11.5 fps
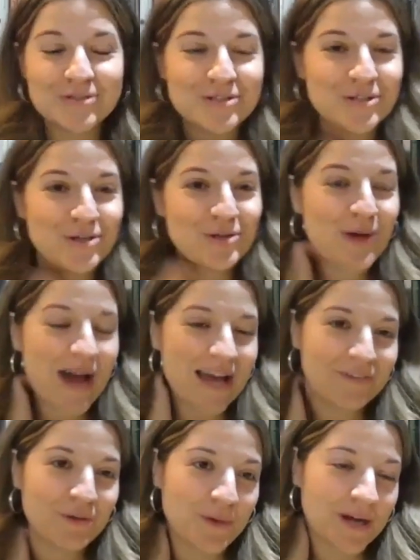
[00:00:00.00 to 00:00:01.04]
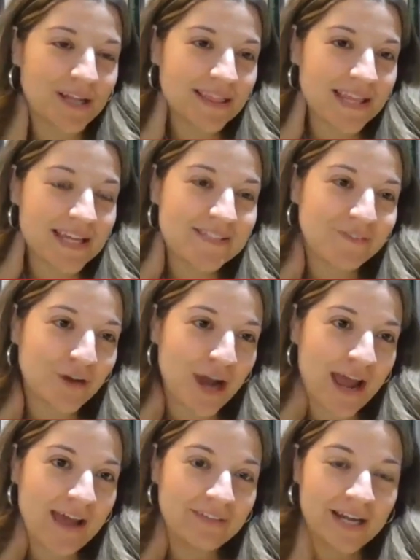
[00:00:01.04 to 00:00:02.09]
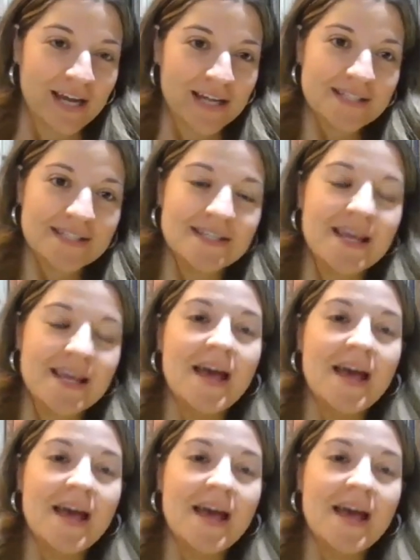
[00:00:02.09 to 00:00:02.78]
you, Sue. Hi, everyone. Thanks for having us.